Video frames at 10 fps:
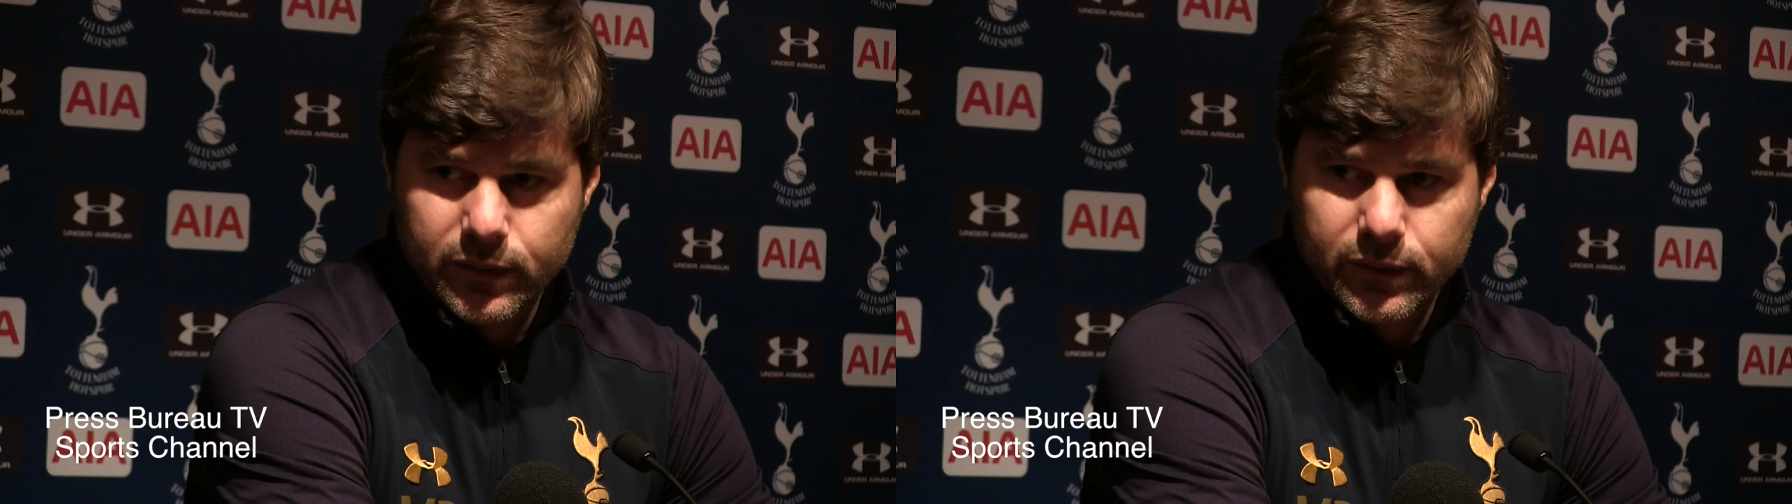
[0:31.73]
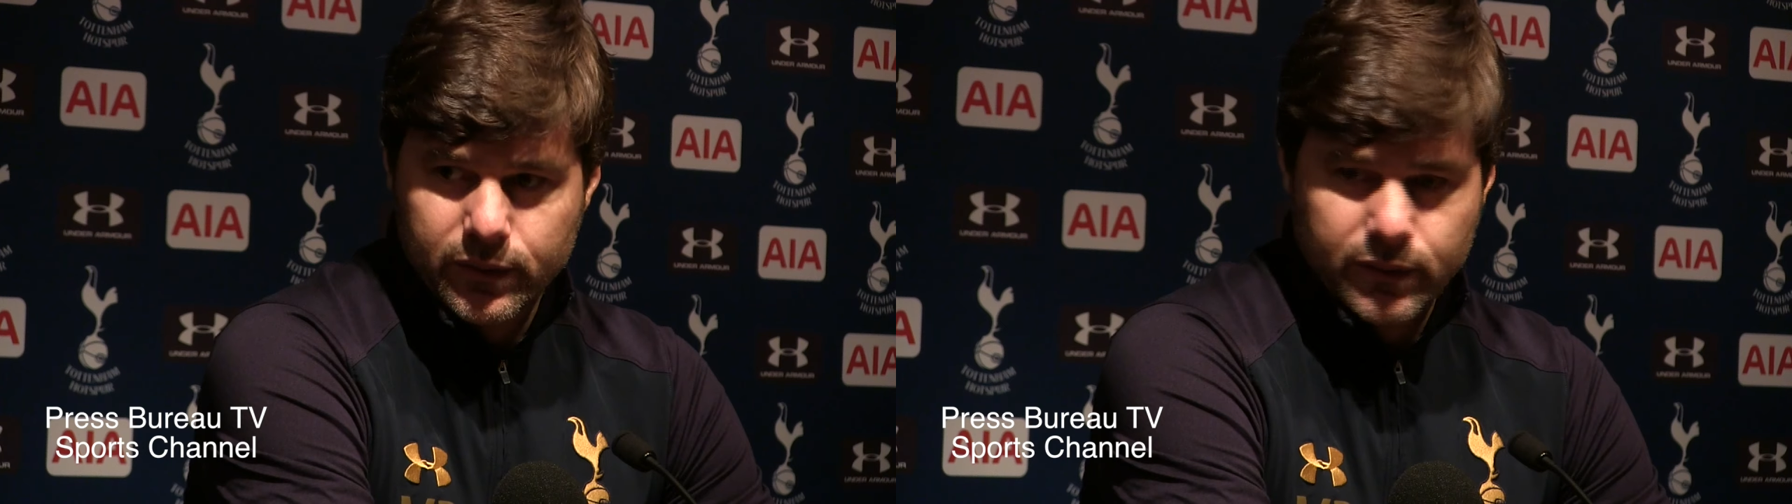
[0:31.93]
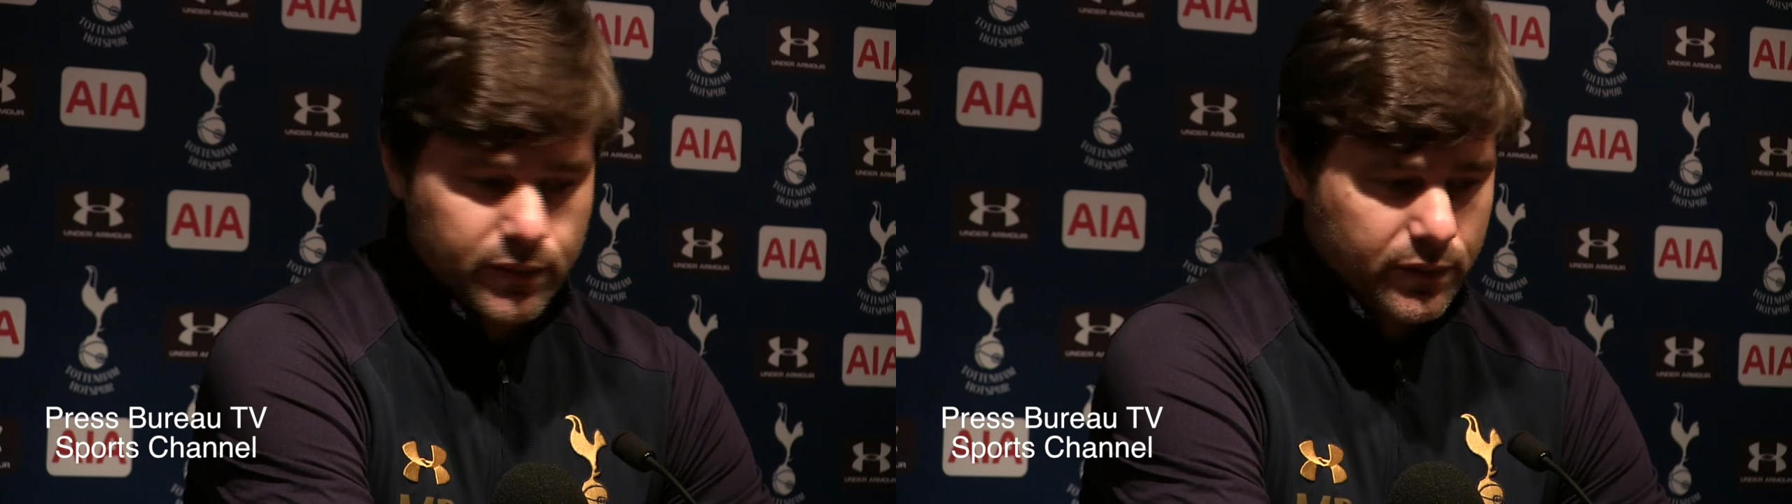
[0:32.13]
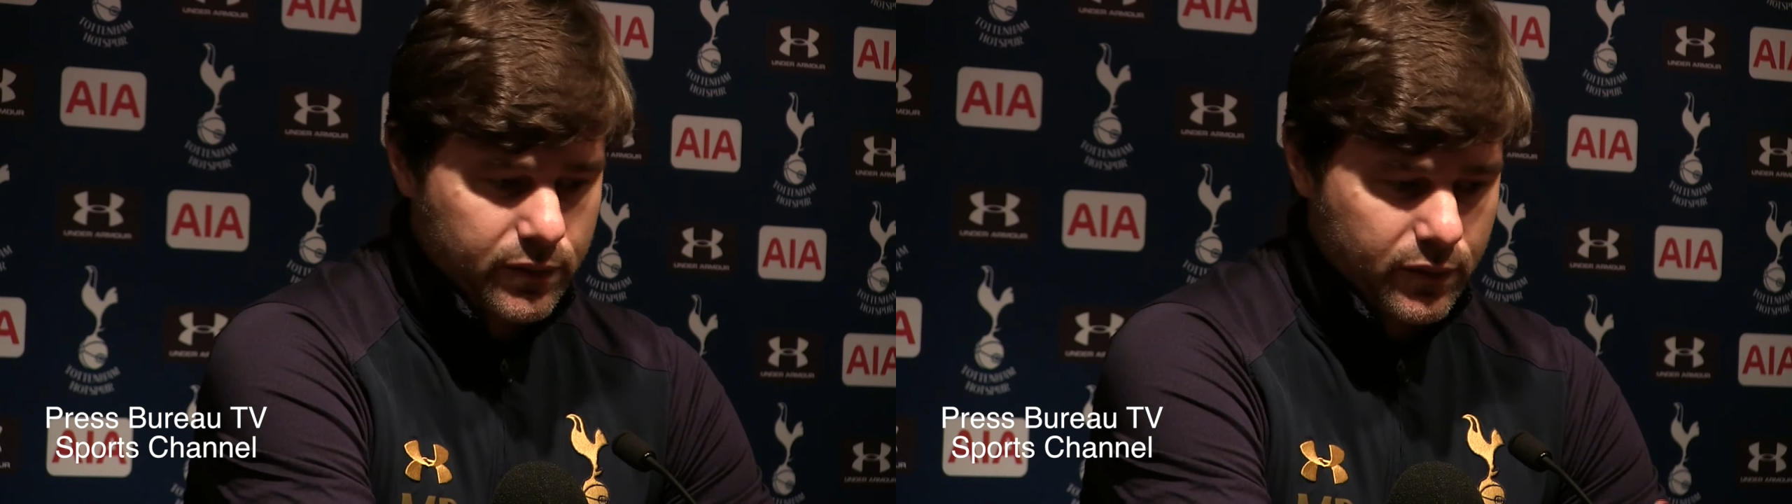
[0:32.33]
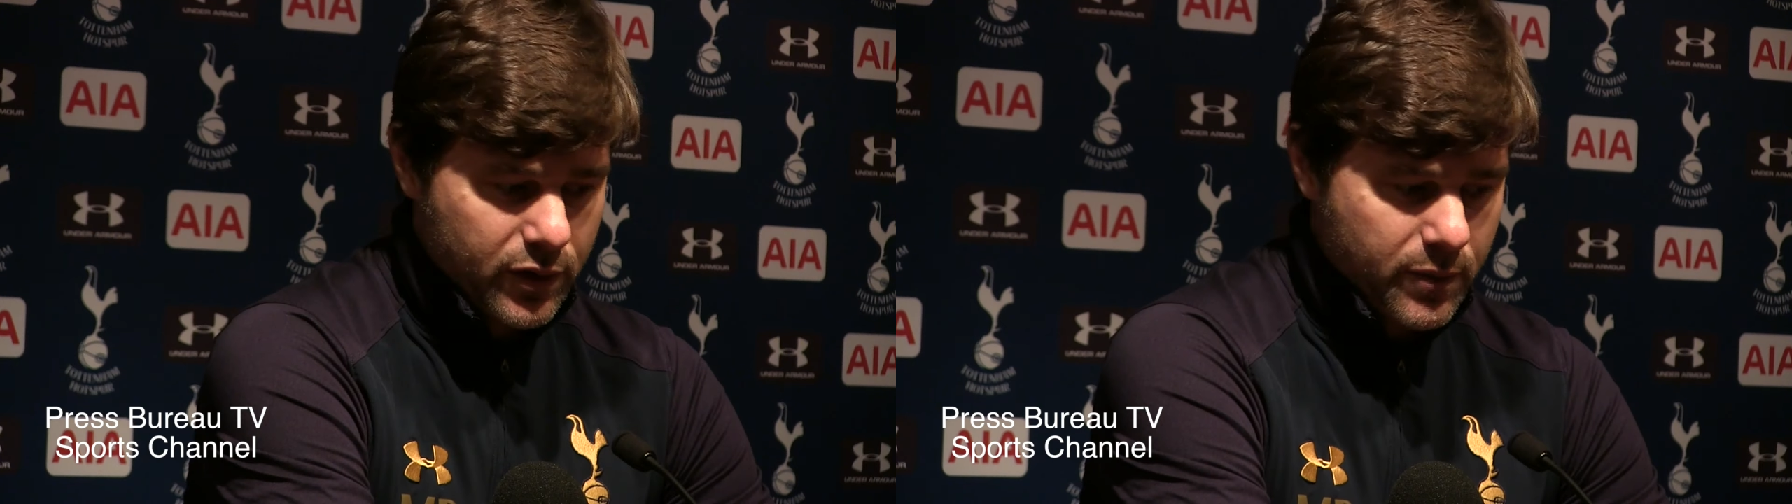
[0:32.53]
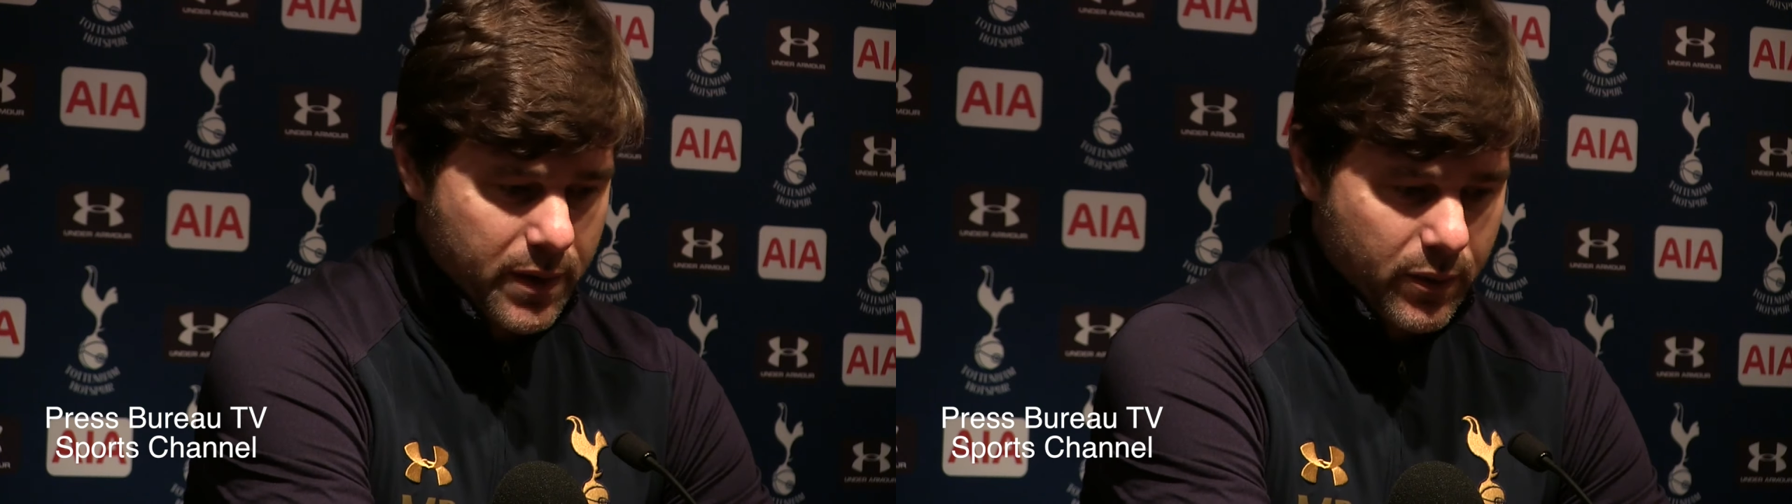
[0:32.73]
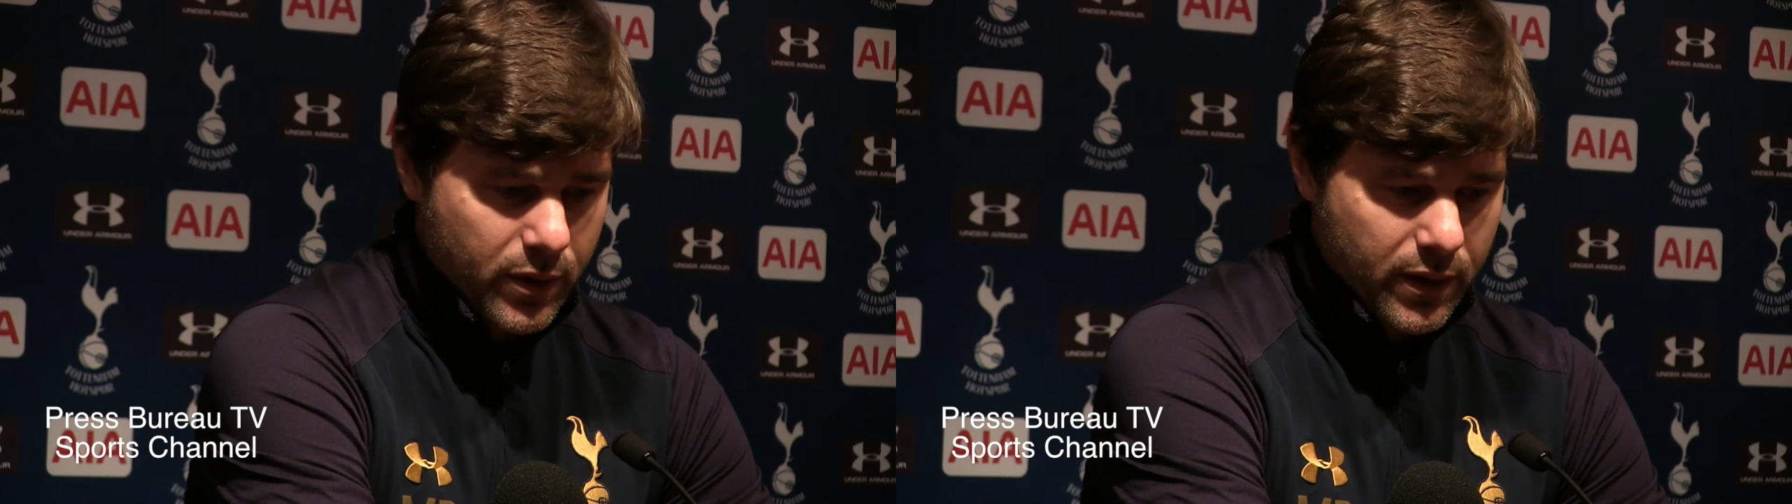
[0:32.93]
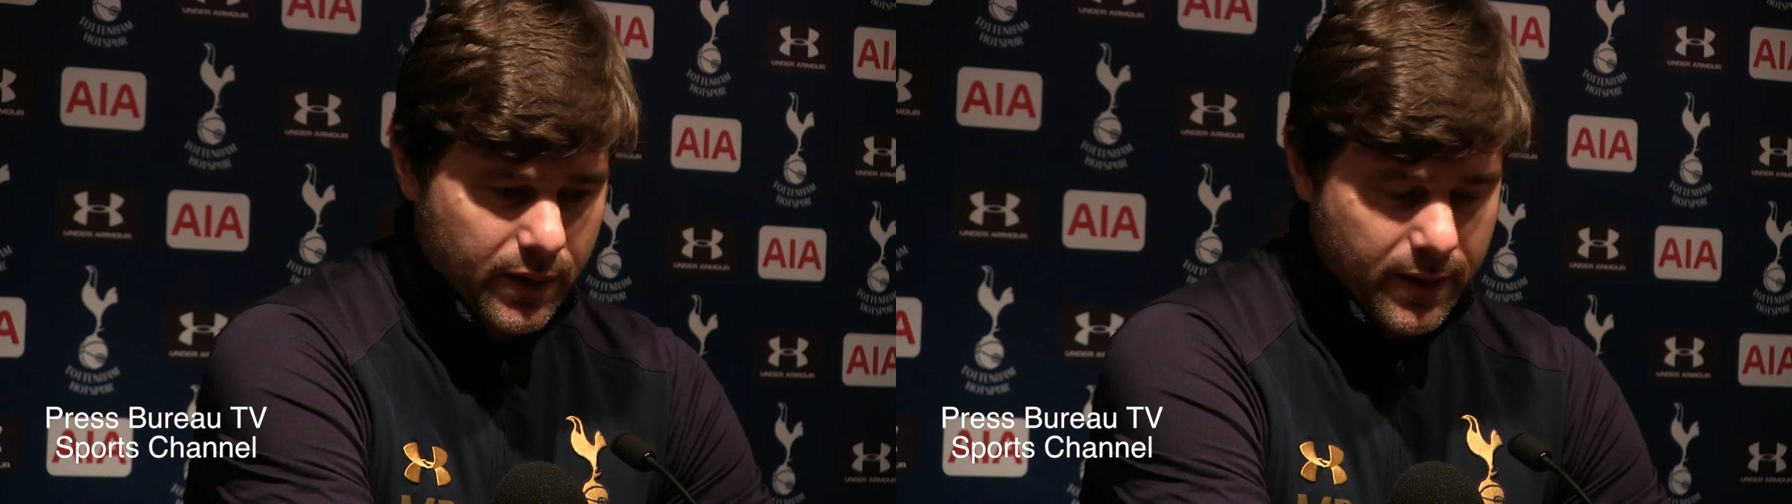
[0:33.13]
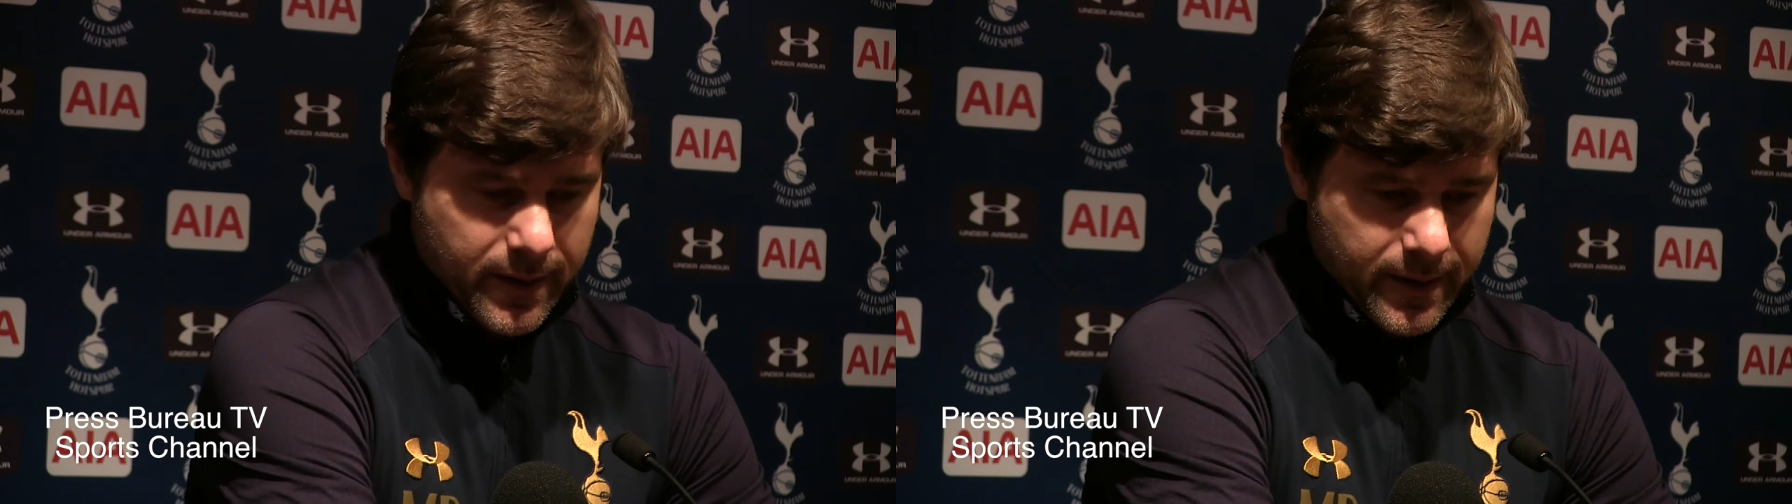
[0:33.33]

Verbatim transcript: to to keep our